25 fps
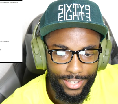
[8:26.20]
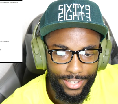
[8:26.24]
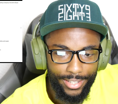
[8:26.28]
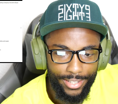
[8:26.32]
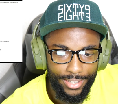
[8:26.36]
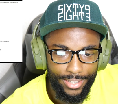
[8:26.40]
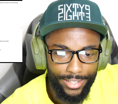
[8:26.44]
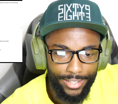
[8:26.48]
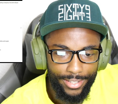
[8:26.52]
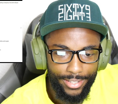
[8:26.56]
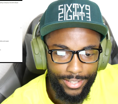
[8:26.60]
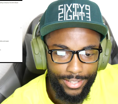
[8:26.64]

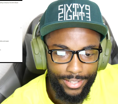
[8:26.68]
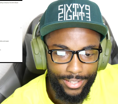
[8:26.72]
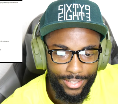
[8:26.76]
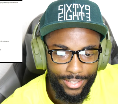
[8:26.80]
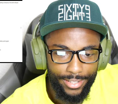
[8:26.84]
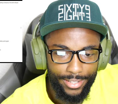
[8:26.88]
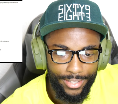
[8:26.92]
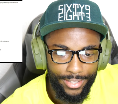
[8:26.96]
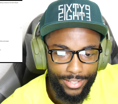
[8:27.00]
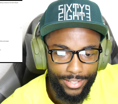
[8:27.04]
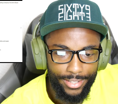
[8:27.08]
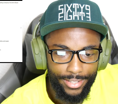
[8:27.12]

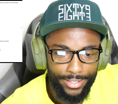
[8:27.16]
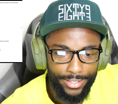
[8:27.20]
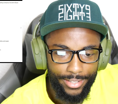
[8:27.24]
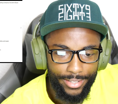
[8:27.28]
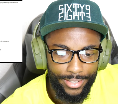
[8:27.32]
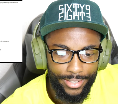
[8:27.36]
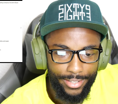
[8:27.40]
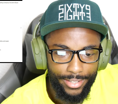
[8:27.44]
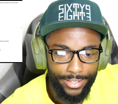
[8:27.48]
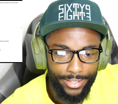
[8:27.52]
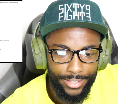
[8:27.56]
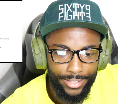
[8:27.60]

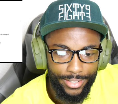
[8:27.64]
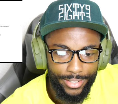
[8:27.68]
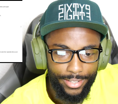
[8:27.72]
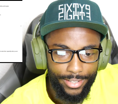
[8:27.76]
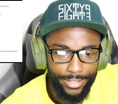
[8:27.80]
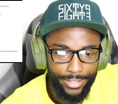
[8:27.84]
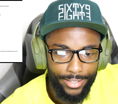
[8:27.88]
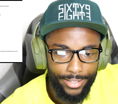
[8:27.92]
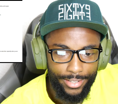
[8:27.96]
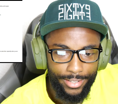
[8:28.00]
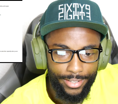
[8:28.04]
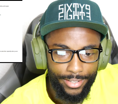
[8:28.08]

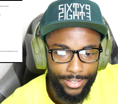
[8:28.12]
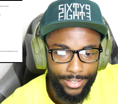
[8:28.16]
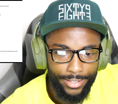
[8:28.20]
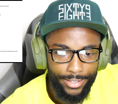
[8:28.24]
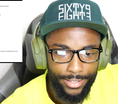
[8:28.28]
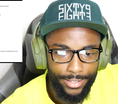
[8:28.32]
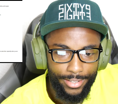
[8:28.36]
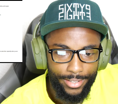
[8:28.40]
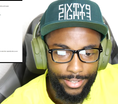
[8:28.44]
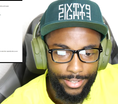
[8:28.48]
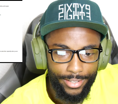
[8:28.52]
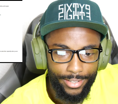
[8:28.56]

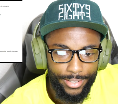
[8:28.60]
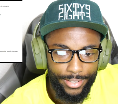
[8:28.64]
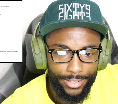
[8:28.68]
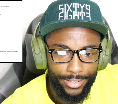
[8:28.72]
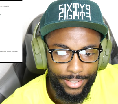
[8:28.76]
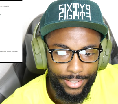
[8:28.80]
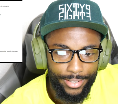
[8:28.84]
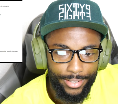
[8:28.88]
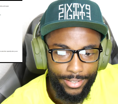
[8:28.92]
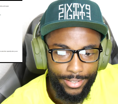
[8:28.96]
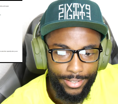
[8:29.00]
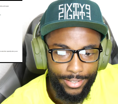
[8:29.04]
[no speech]